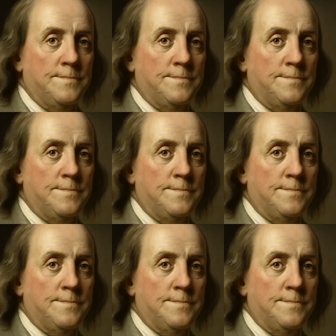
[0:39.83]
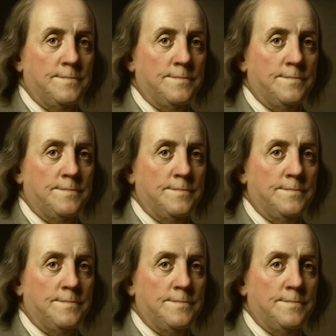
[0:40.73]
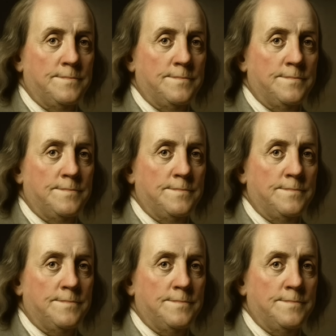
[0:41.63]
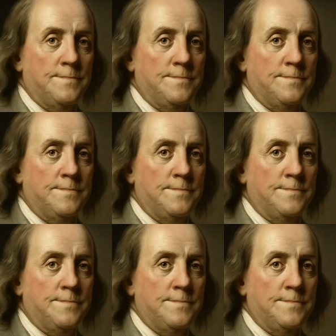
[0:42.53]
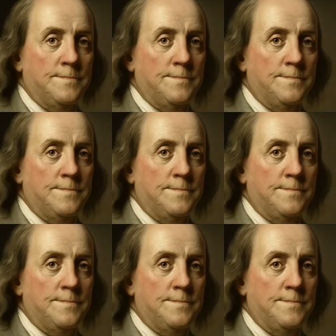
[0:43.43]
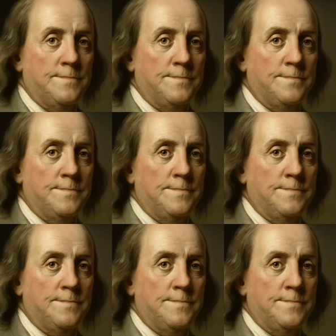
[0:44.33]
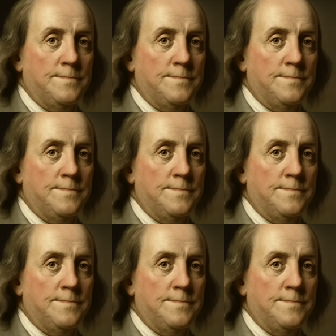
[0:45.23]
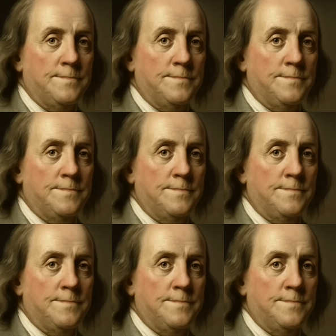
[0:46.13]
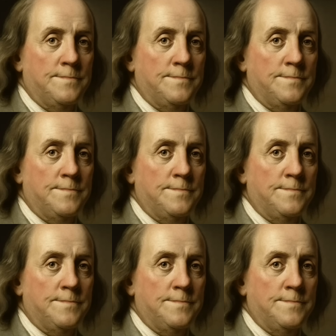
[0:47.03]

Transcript: The face doesn't move, so there is nothing to read.